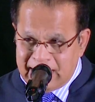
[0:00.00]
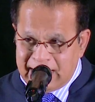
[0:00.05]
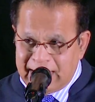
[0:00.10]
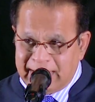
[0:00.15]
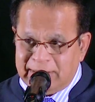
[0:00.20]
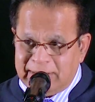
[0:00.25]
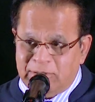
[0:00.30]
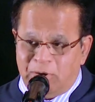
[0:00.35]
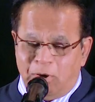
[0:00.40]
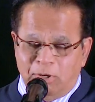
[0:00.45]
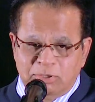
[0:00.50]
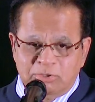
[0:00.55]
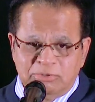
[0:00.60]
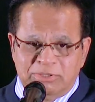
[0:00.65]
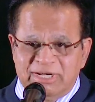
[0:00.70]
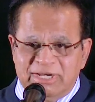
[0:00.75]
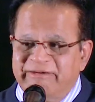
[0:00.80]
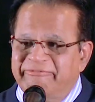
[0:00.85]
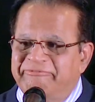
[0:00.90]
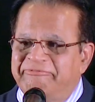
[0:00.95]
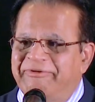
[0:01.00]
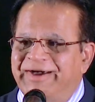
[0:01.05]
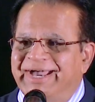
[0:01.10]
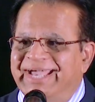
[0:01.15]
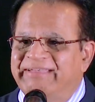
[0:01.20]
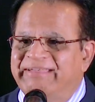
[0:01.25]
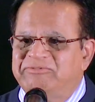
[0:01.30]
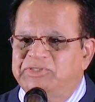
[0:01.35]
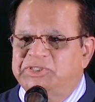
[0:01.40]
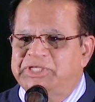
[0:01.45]
Uh, although there are
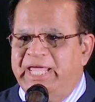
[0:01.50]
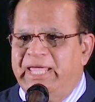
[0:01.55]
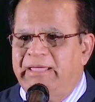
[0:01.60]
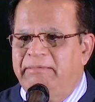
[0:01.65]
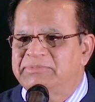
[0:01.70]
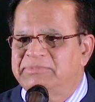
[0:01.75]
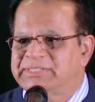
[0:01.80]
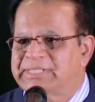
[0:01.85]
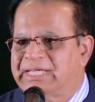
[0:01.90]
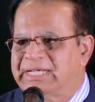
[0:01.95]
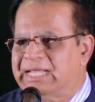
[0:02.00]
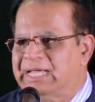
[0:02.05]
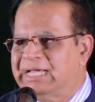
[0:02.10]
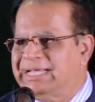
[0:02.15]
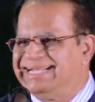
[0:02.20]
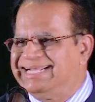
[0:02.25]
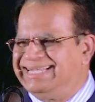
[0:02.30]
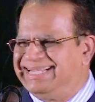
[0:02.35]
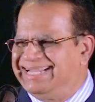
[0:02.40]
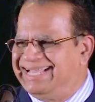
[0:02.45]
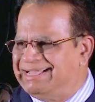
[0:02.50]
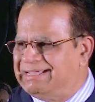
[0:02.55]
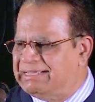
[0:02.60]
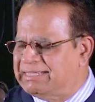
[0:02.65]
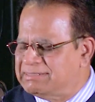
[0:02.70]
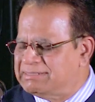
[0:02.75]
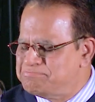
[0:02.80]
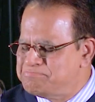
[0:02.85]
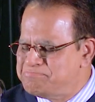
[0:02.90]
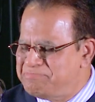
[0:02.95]
five James that are
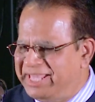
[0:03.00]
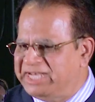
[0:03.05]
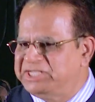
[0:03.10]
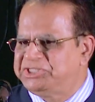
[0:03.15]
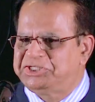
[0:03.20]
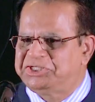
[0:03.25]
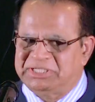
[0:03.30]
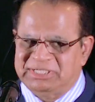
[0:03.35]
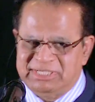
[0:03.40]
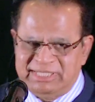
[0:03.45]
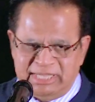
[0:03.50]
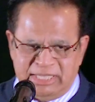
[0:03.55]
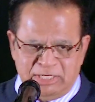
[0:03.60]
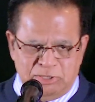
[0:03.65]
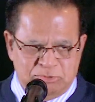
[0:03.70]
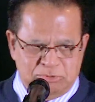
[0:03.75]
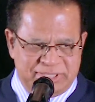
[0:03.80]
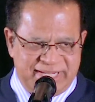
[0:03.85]
uh, mentioned in the New